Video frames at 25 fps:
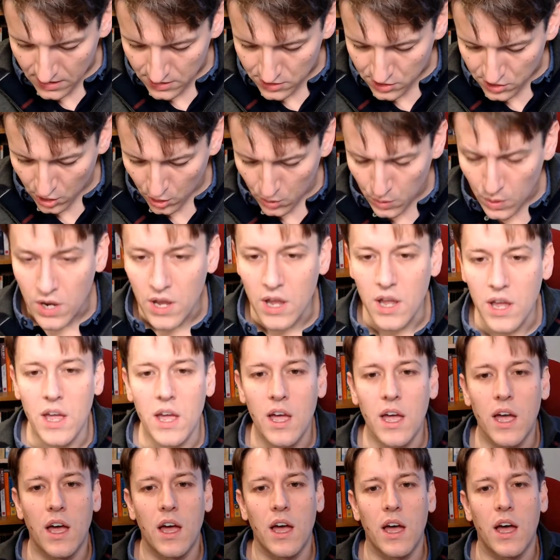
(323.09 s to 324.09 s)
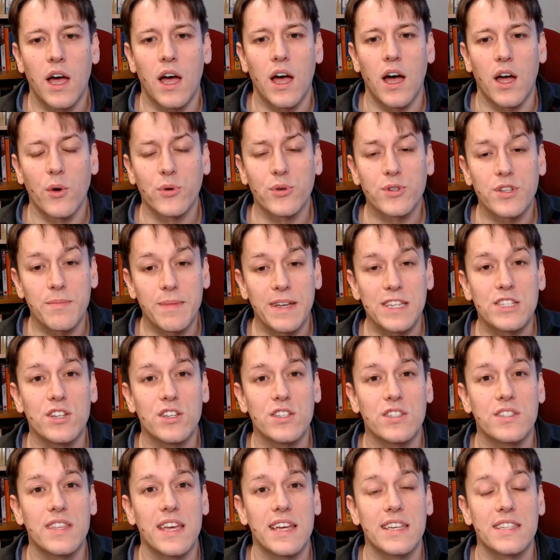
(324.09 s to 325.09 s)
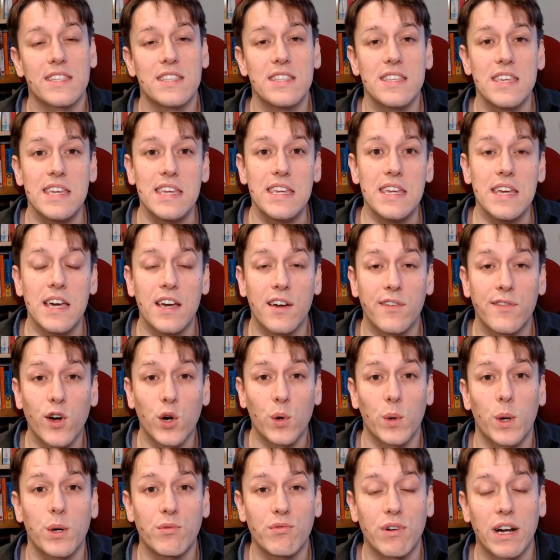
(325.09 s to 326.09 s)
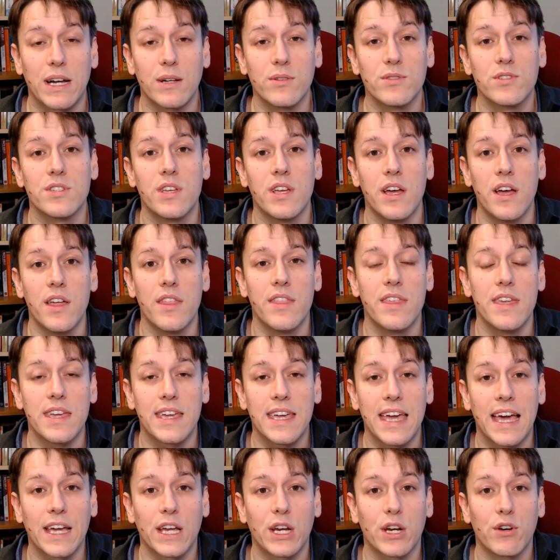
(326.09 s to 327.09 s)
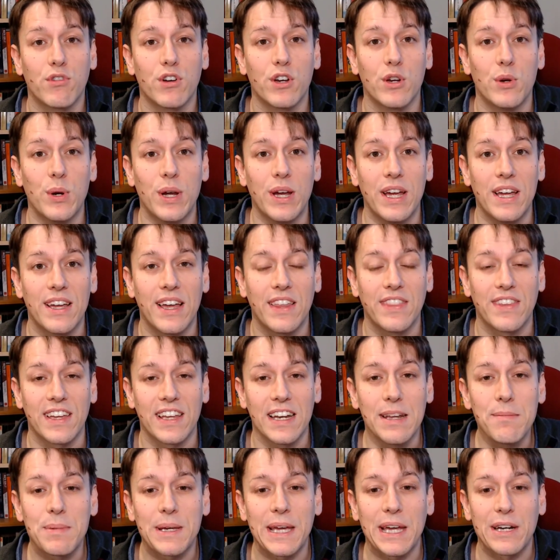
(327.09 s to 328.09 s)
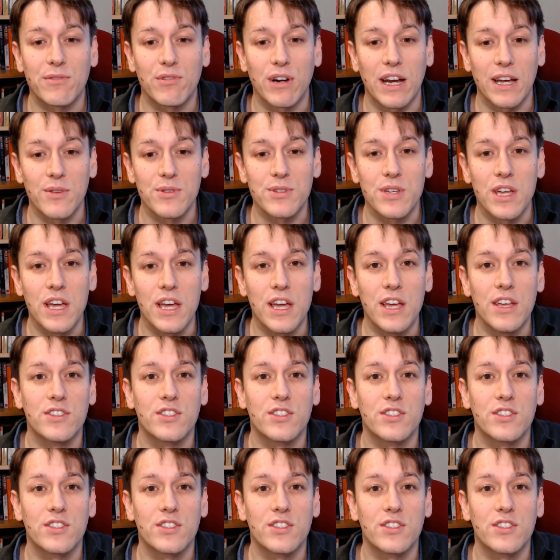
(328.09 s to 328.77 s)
So I also mentioned there's the follow-on rounds, the Kangaroo and the Olympiad rounds.